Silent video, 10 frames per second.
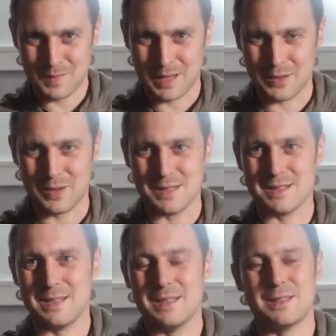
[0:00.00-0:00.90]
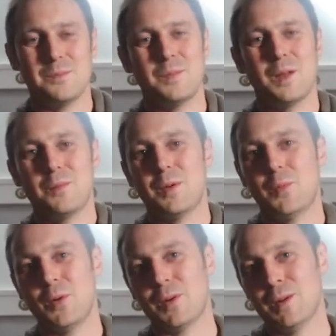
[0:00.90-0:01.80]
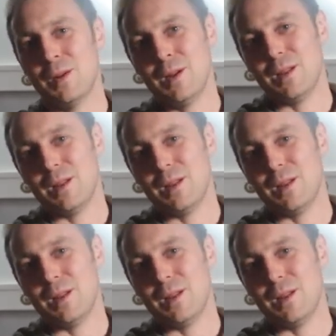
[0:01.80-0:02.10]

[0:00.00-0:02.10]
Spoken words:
Like you can see some people,